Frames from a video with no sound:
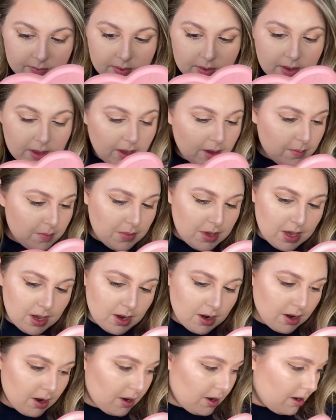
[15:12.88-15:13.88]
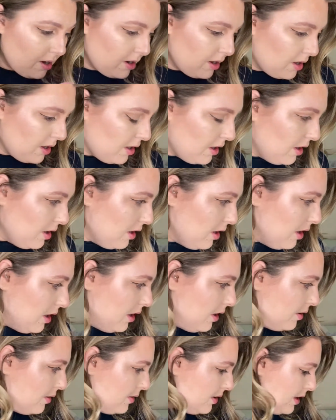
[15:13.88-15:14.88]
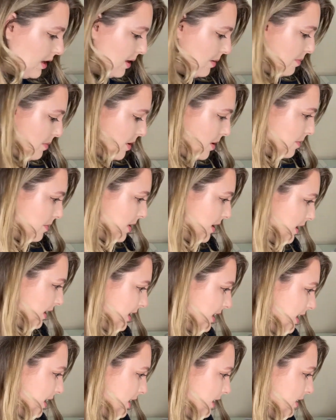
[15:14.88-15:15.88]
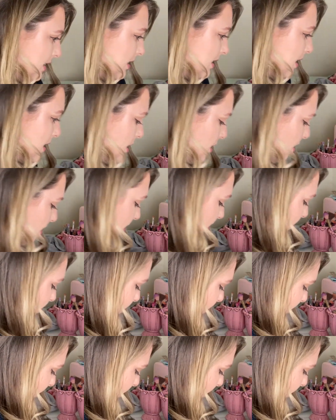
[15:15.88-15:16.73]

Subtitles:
Come here. Oh, let mama kiss you.